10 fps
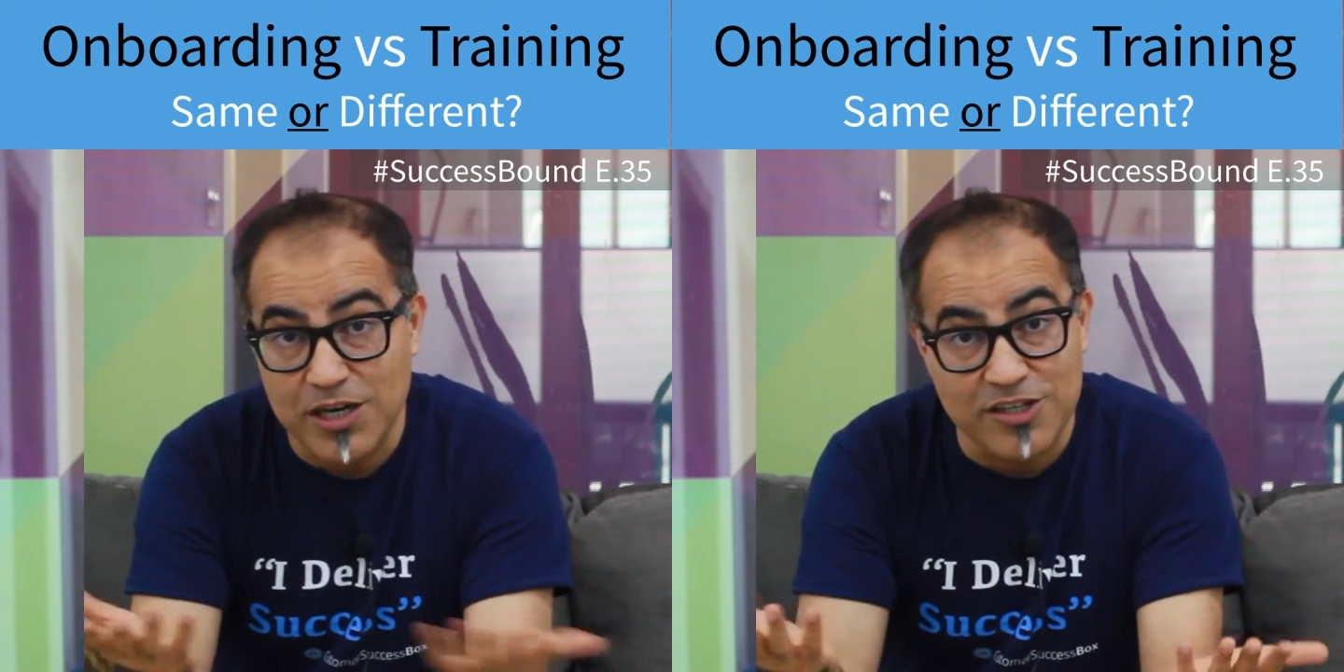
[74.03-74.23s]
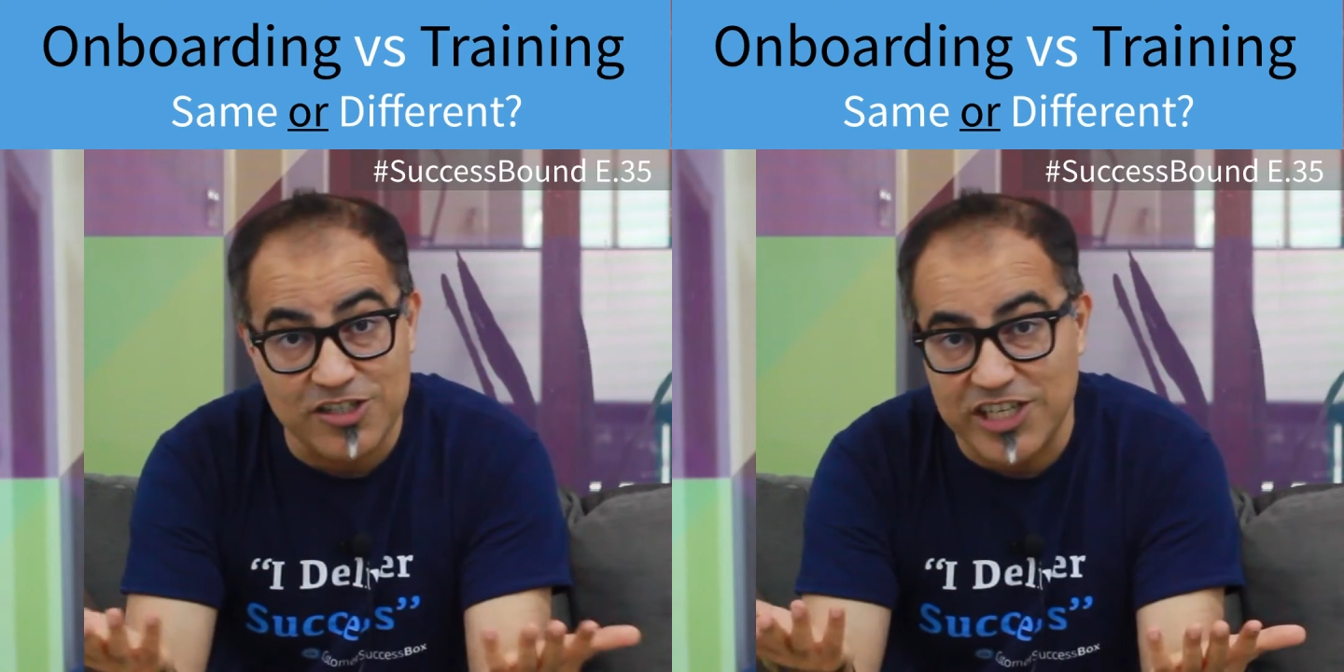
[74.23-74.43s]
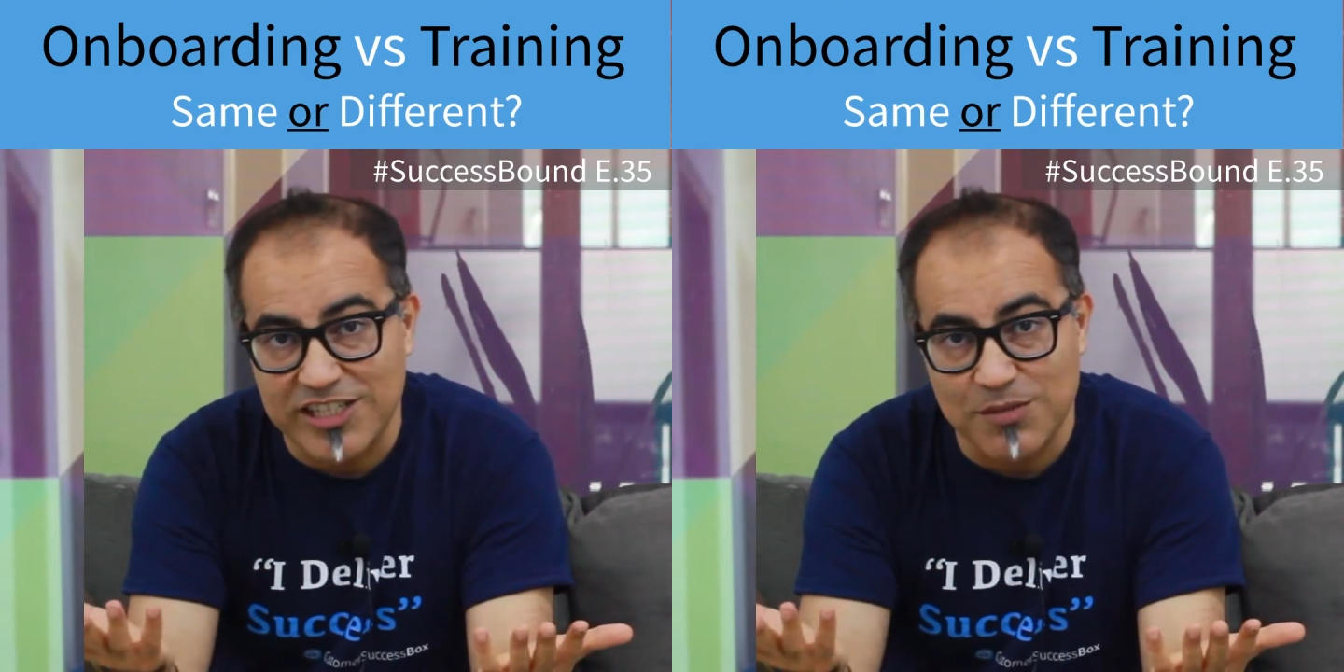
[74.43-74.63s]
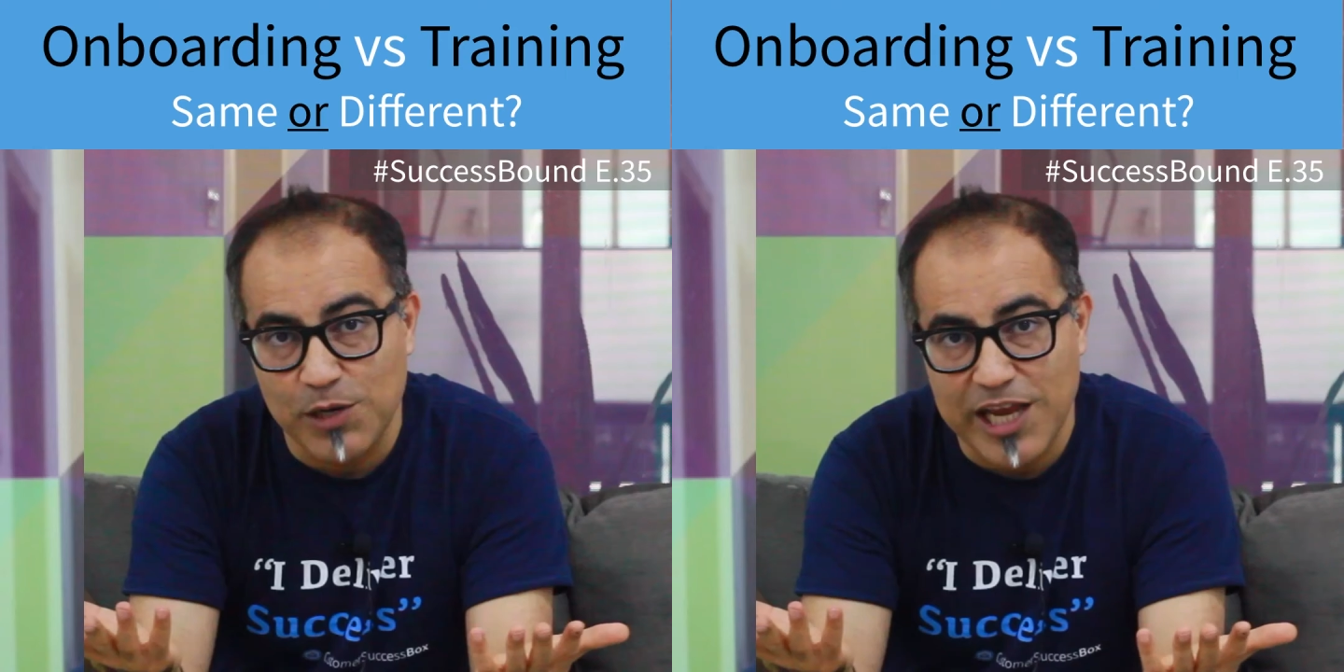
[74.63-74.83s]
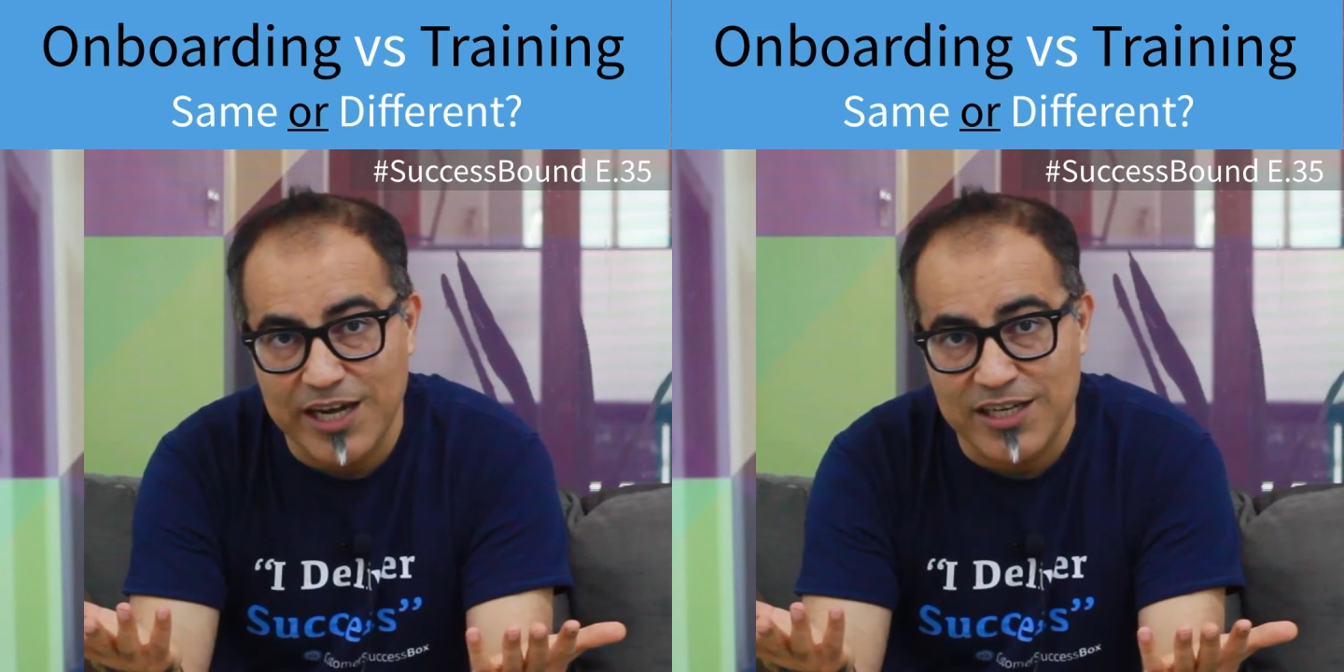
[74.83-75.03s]

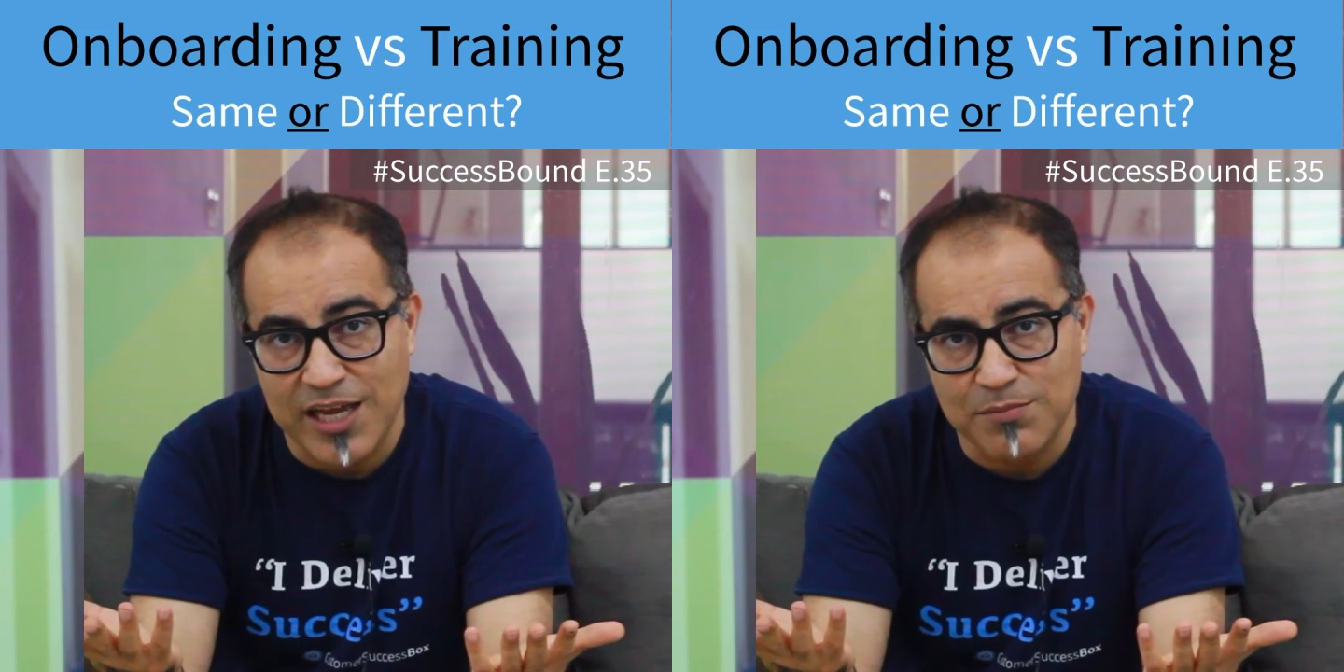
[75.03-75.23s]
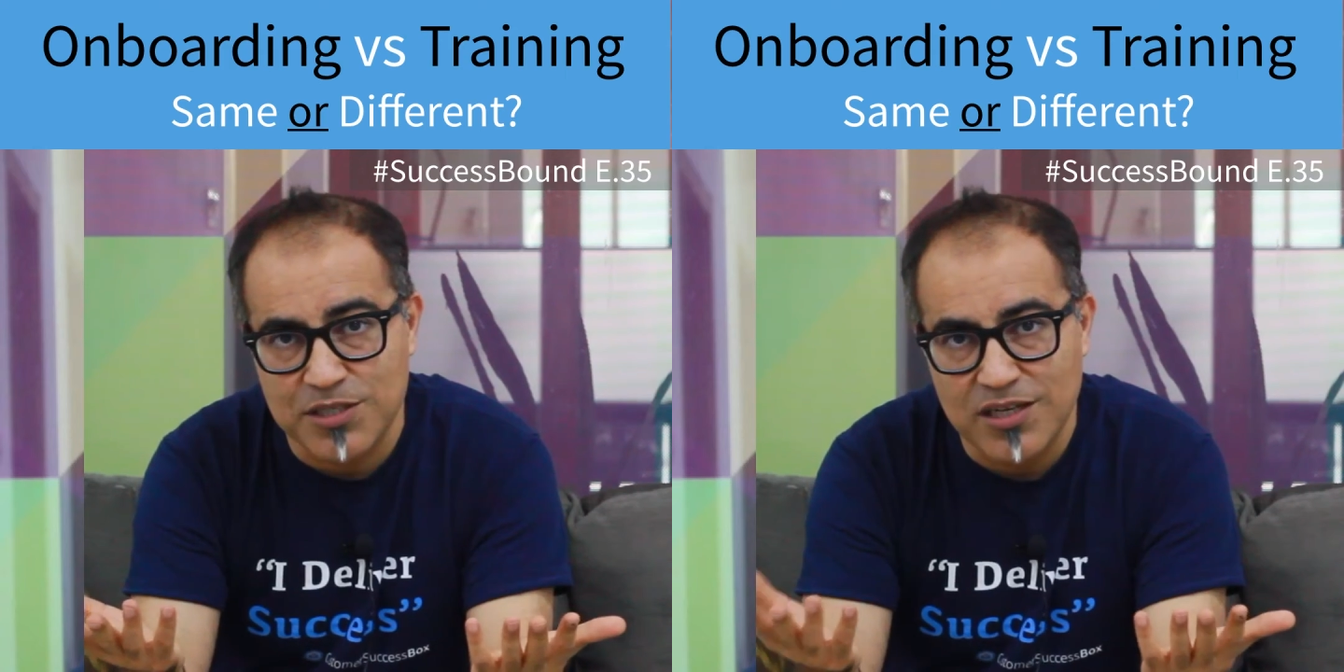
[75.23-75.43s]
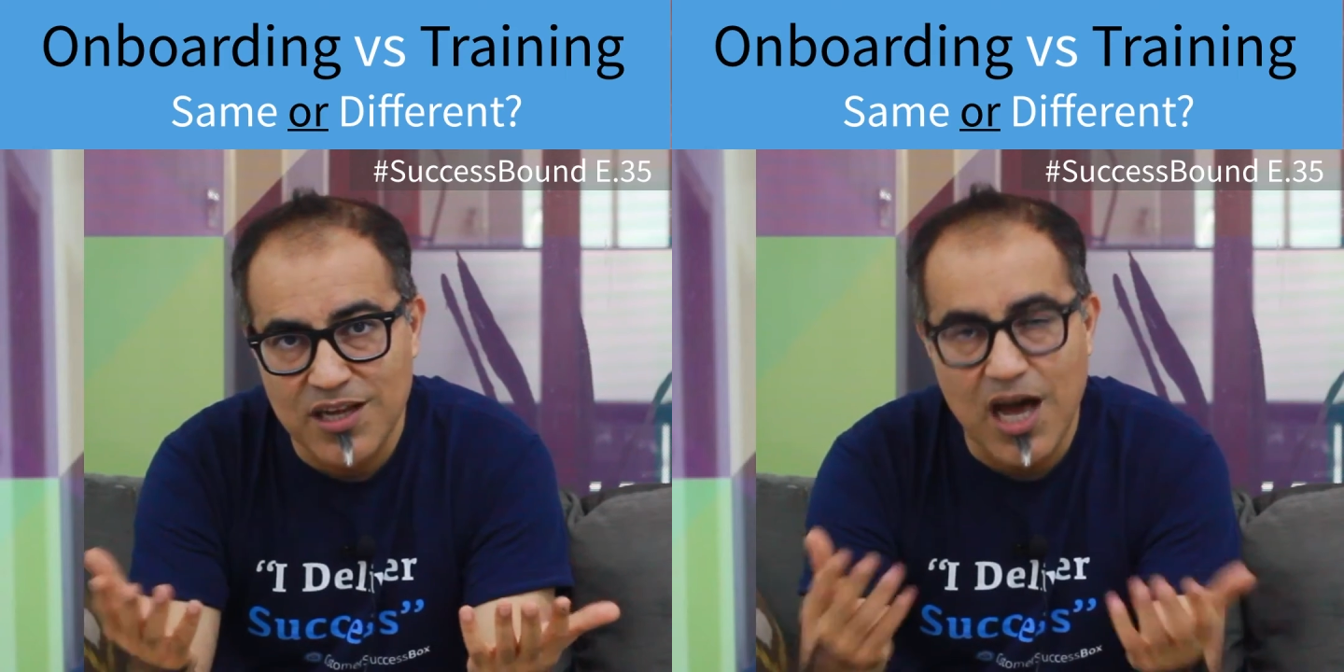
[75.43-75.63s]
interchangeably at times?